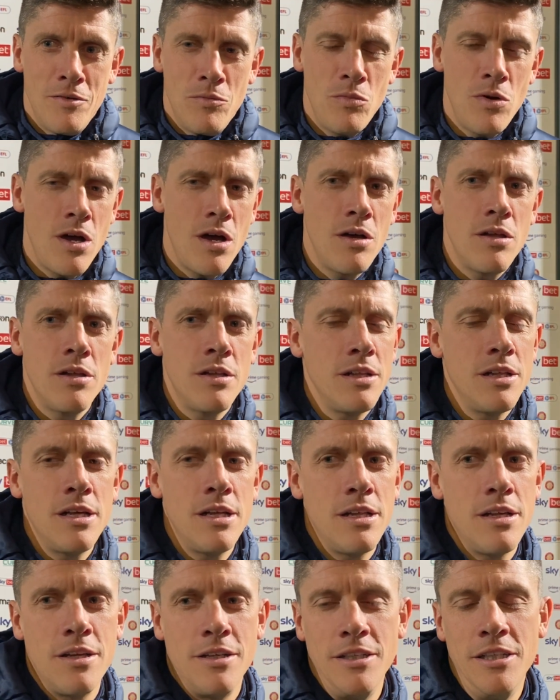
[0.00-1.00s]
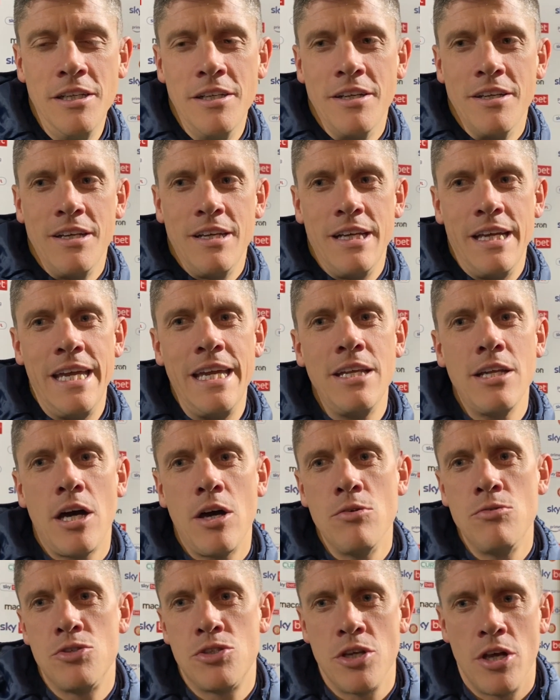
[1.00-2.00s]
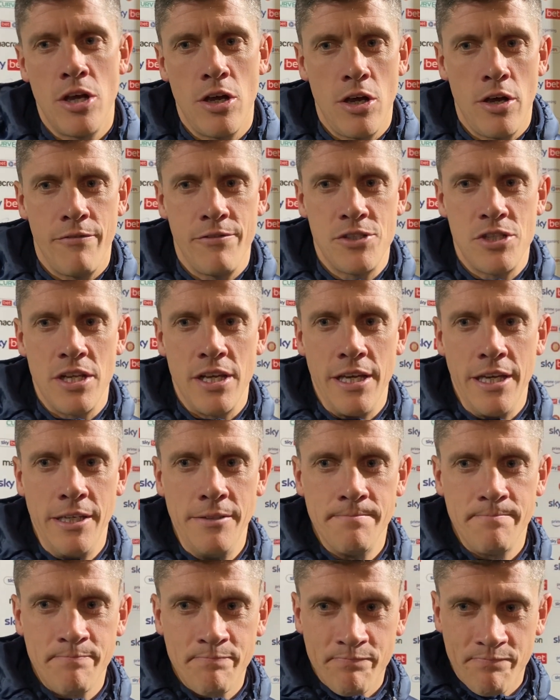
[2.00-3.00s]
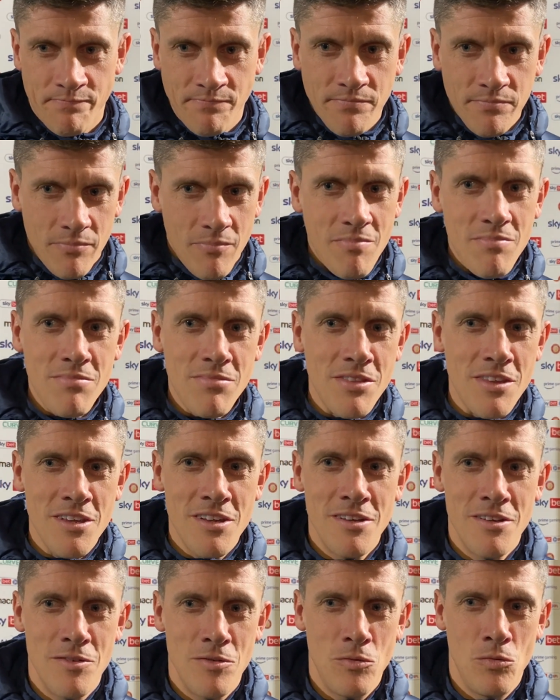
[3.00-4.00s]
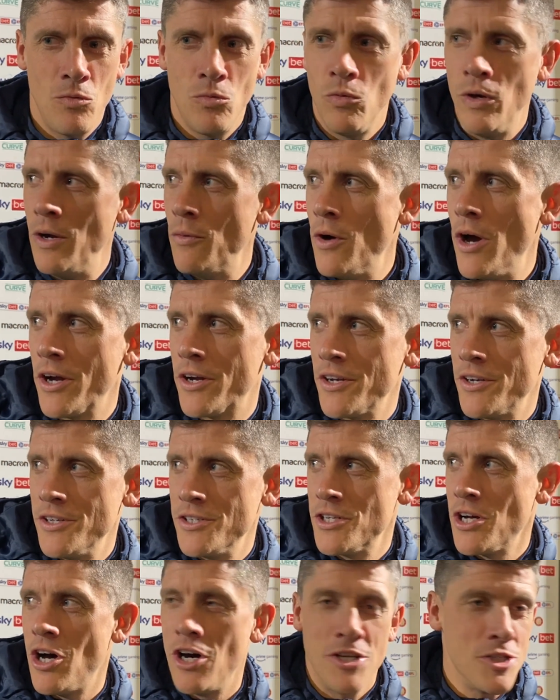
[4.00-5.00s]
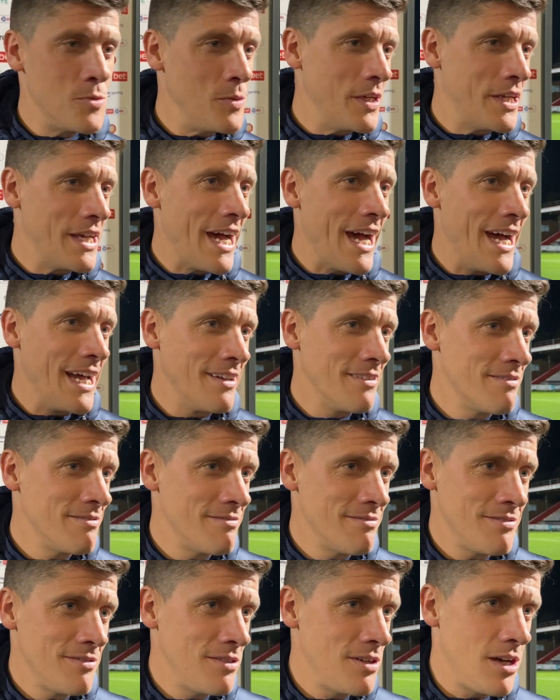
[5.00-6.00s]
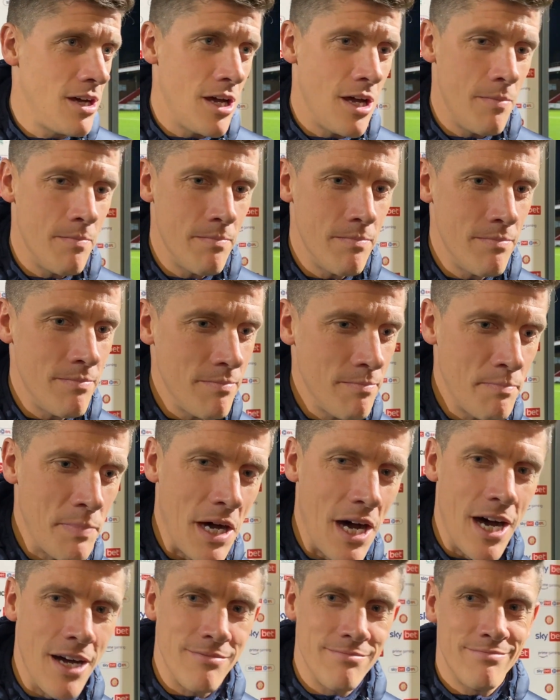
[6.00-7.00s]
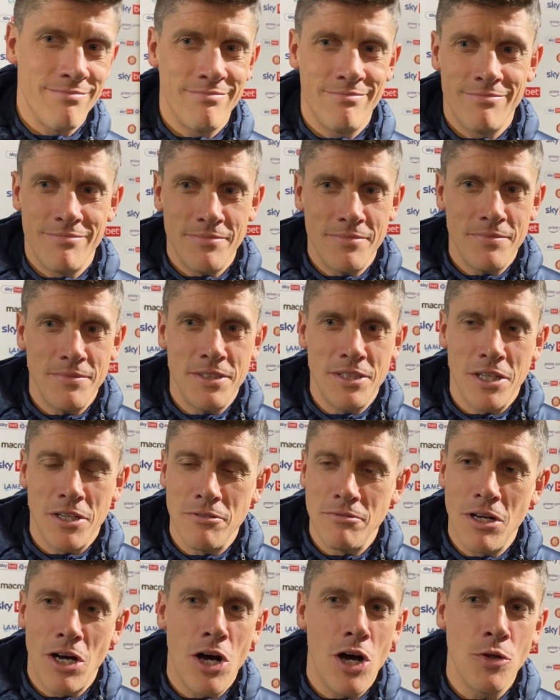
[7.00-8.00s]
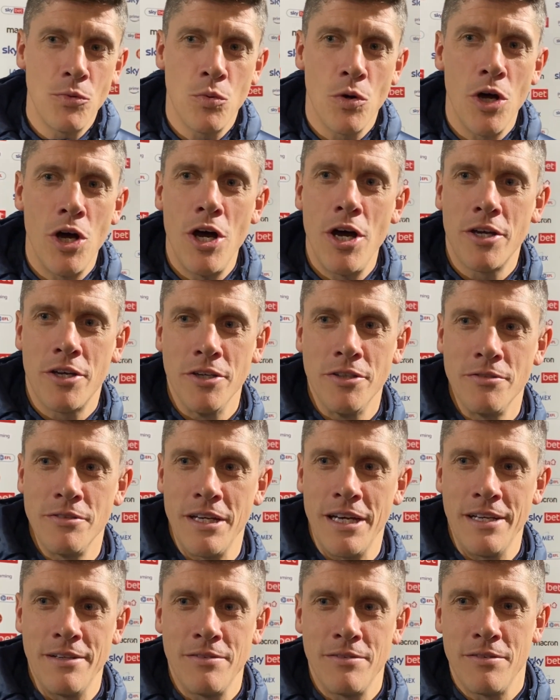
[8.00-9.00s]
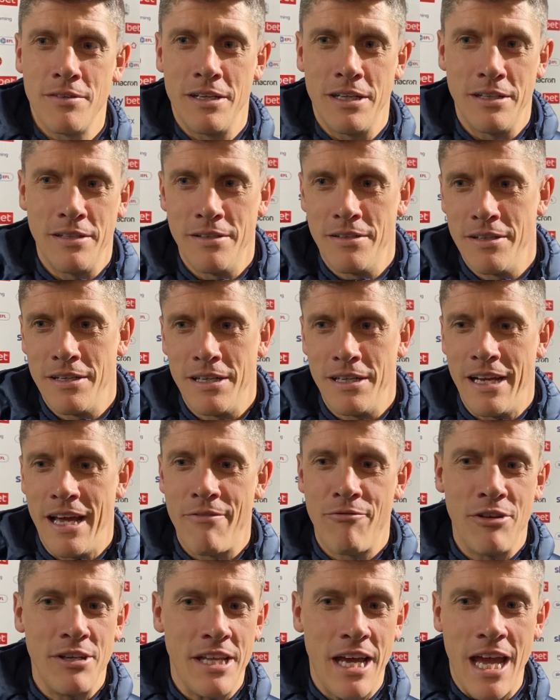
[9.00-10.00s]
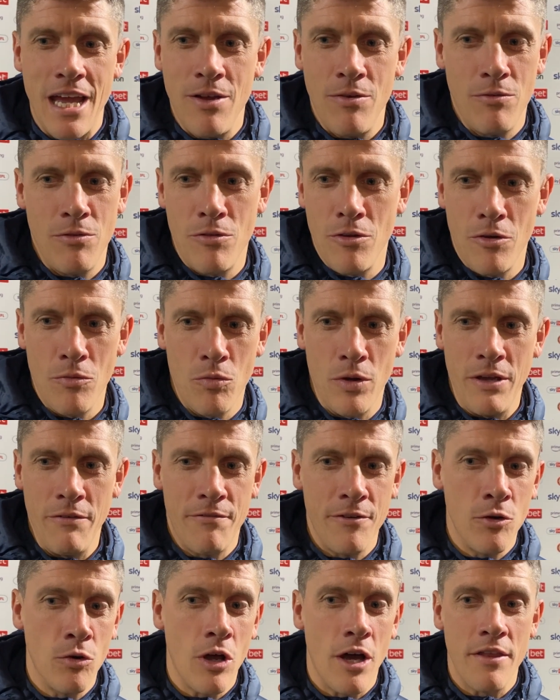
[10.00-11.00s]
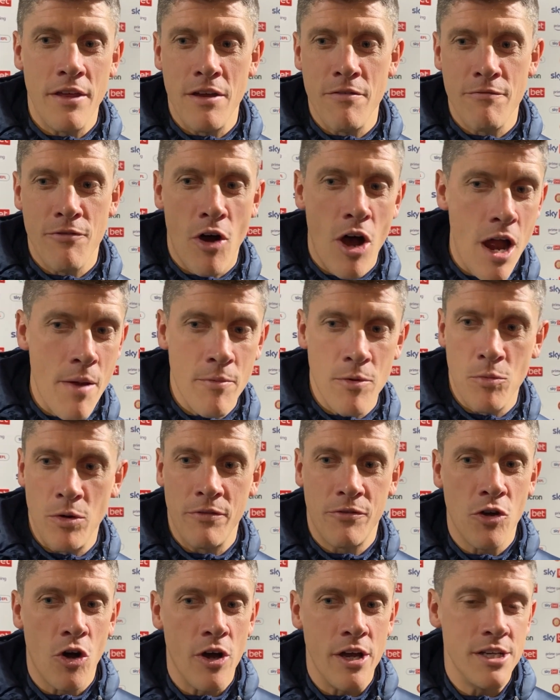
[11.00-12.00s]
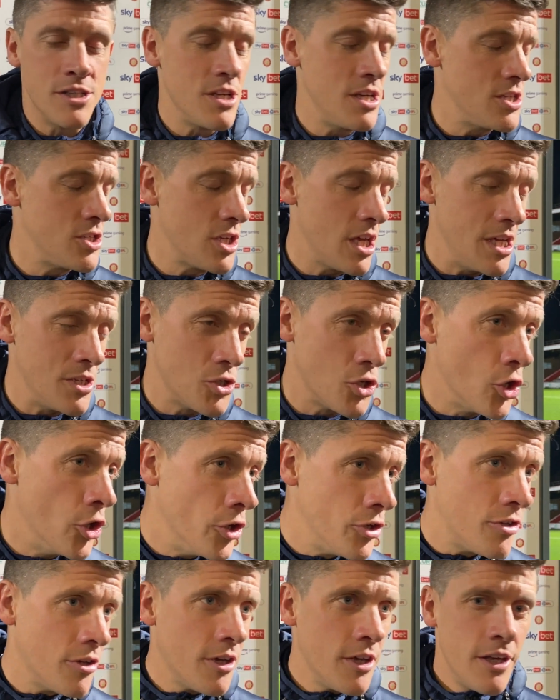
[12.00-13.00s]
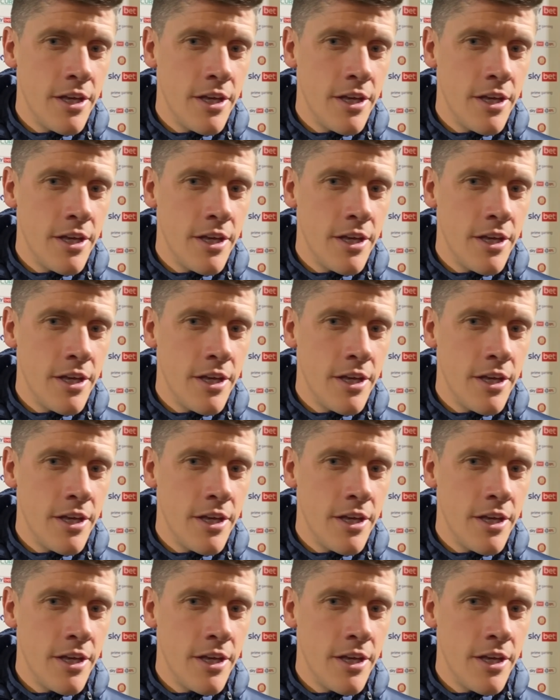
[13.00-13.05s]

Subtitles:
Well, he knows that obviously we're working as hard as we can, but you know, hard work and every day that we feel like the environment we've got is good,